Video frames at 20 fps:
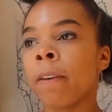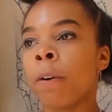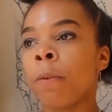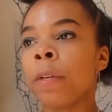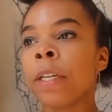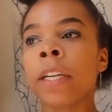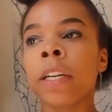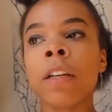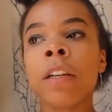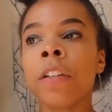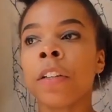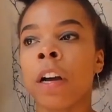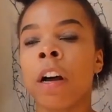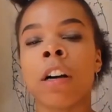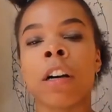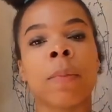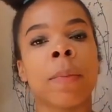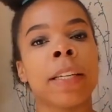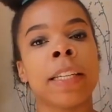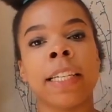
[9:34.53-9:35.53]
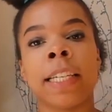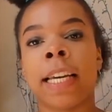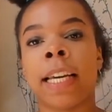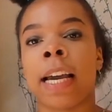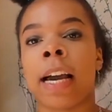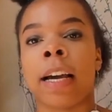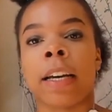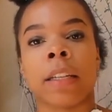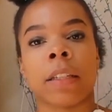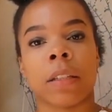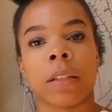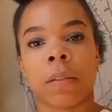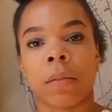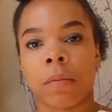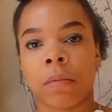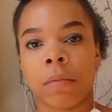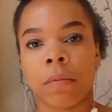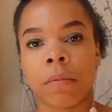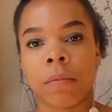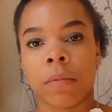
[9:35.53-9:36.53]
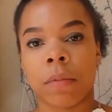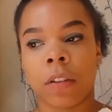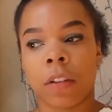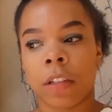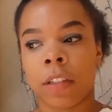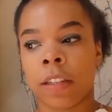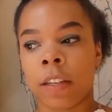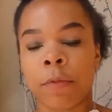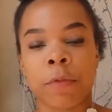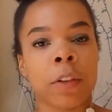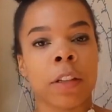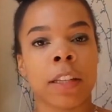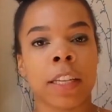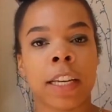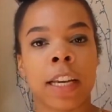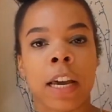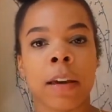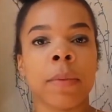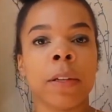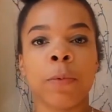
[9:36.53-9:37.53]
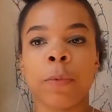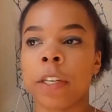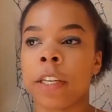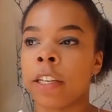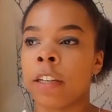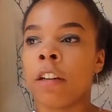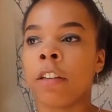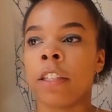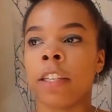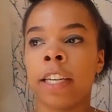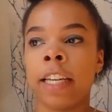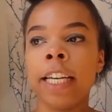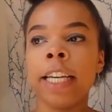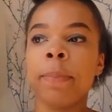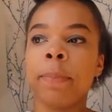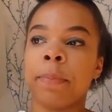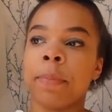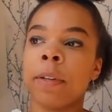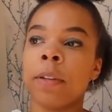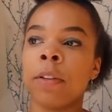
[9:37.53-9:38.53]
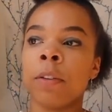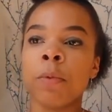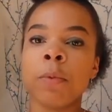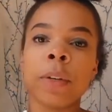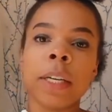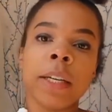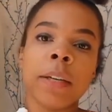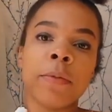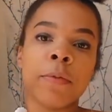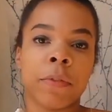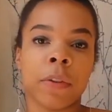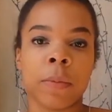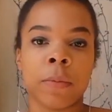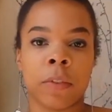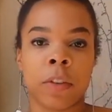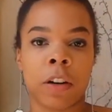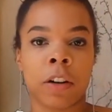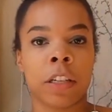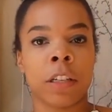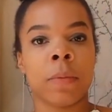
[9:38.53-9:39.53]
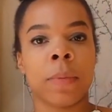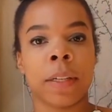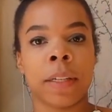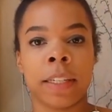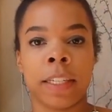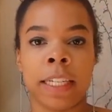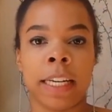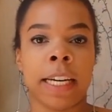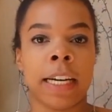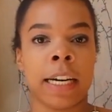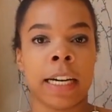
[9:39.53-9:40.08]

We're gonna talk about the AIs. Definitely. I mean, we cannot keep Louis from talking about the